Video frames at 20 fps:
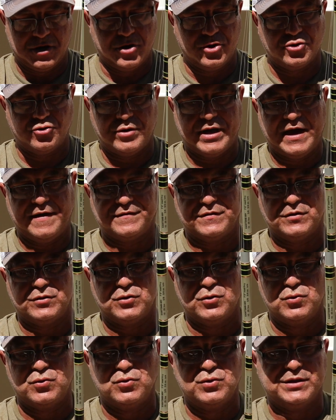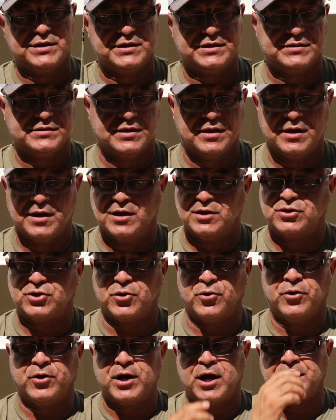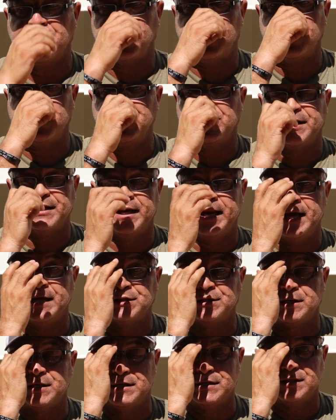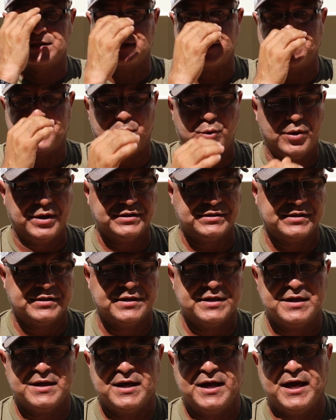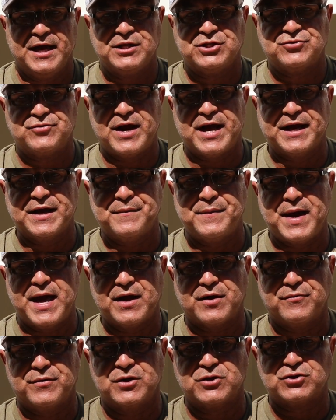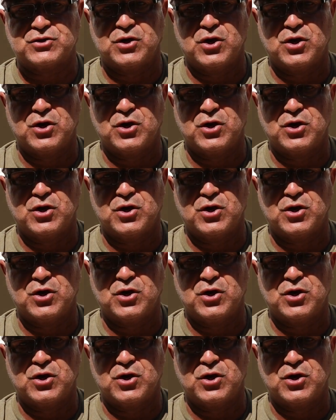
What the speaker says: All you have to do is throw it out there in the ledges and the points and drag it back real